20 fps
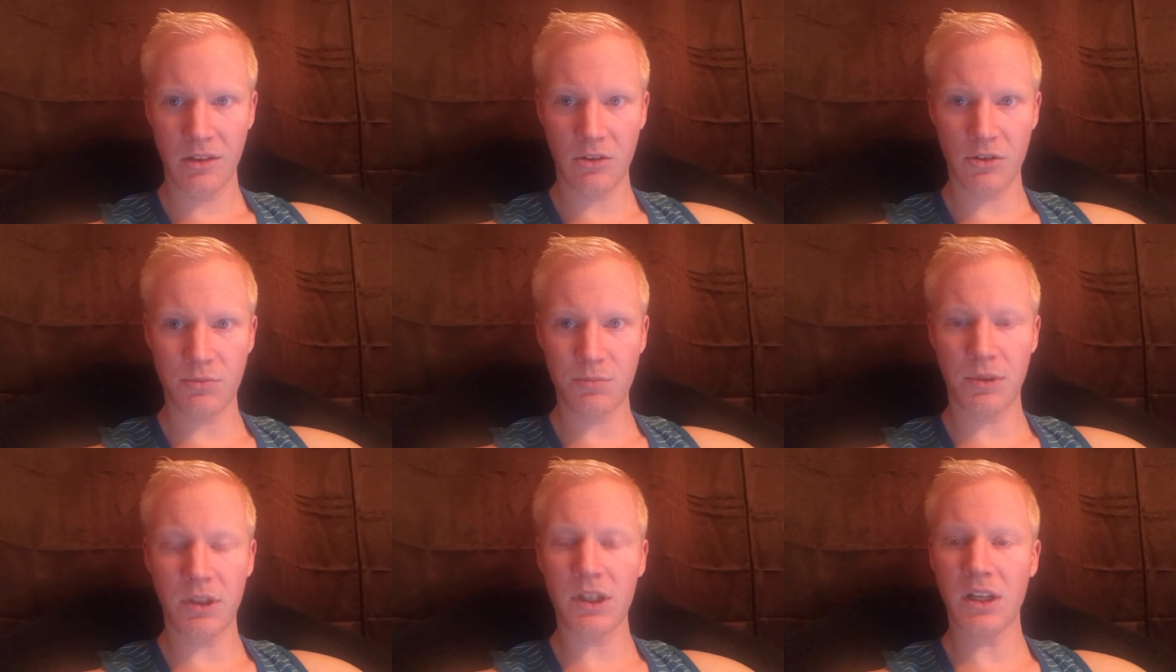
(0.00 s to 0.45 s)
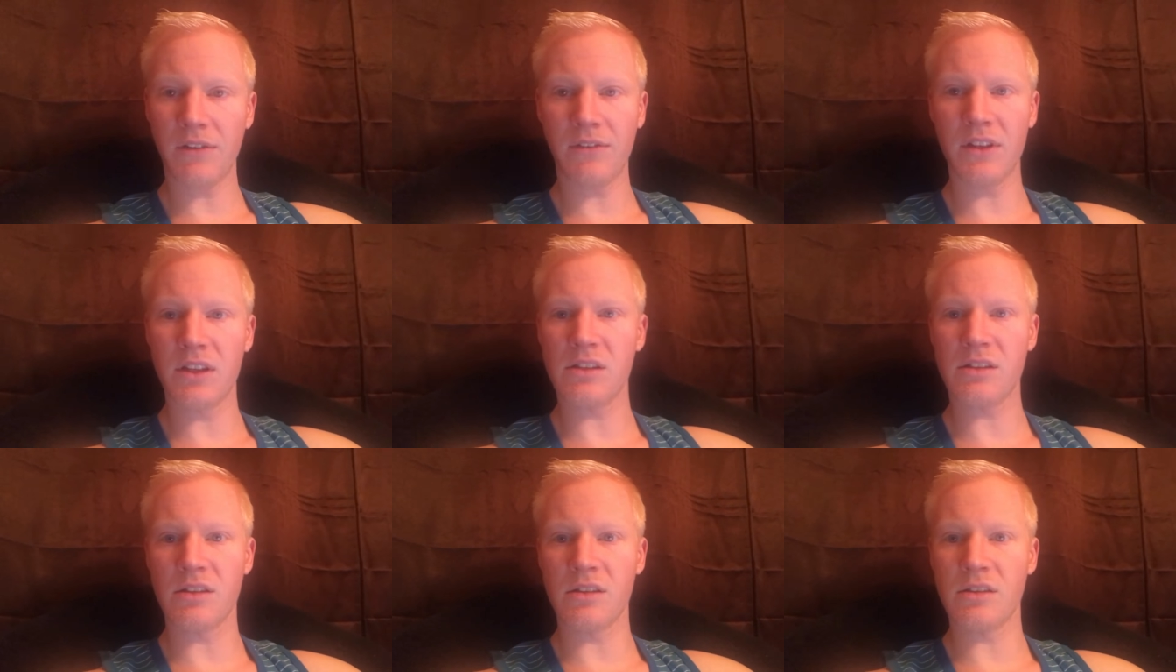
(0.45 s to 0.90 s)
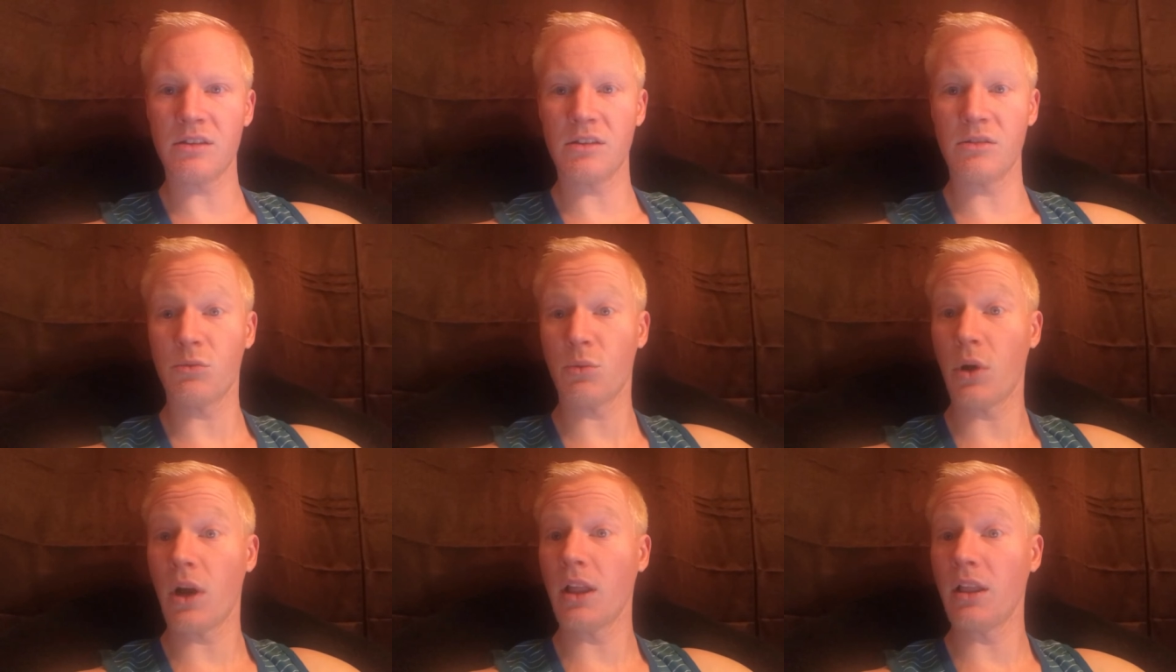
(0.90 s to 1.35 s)
there's plenty of
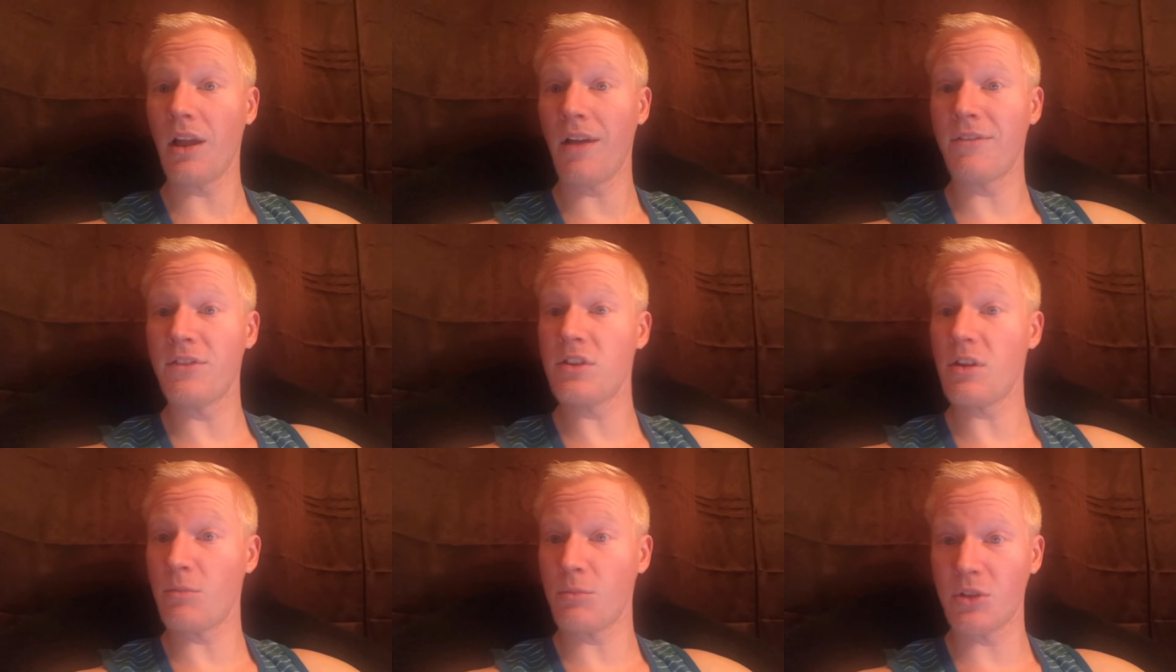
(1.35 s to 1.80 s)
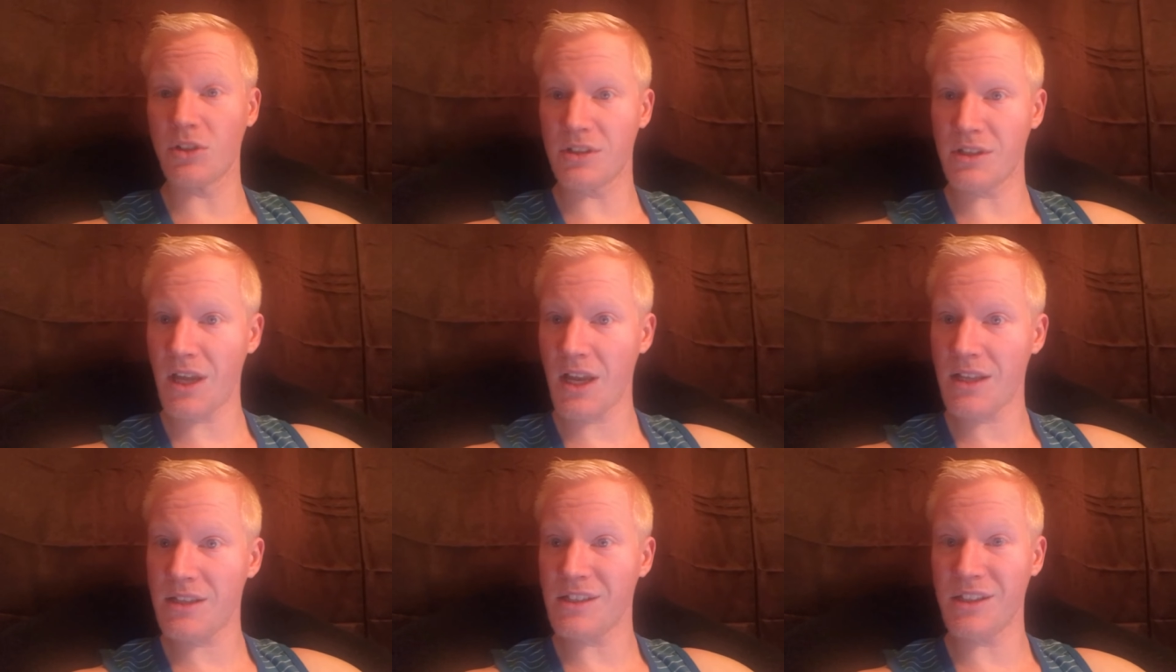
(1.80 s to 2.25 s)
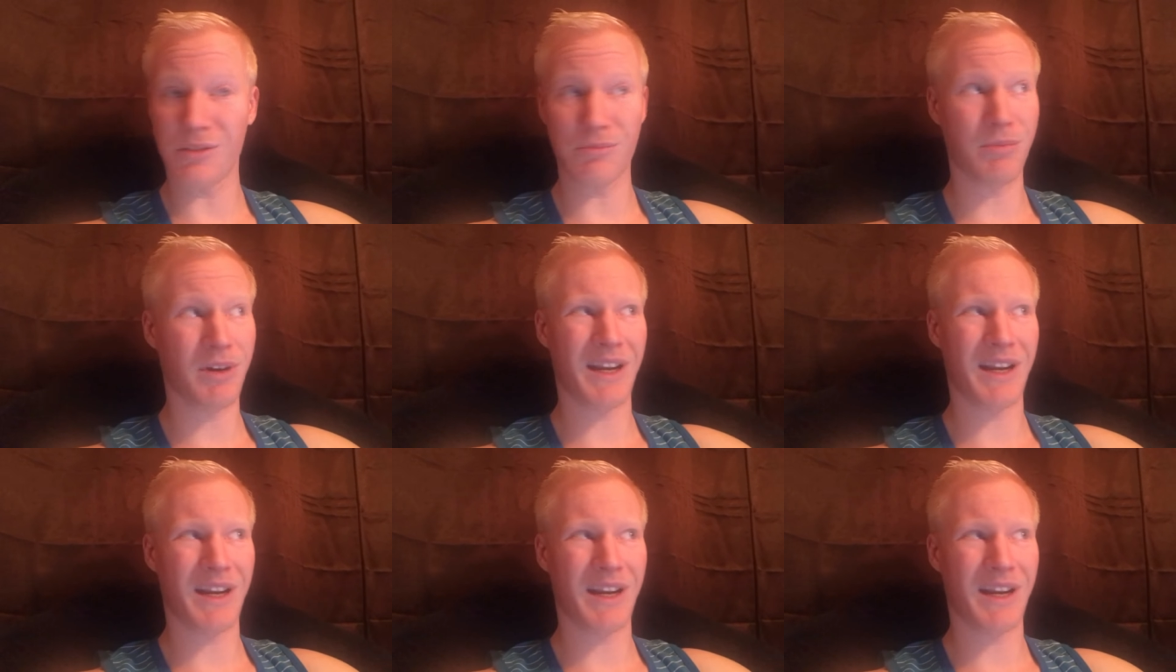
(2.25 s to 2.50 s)
instances where I love someone's dancing,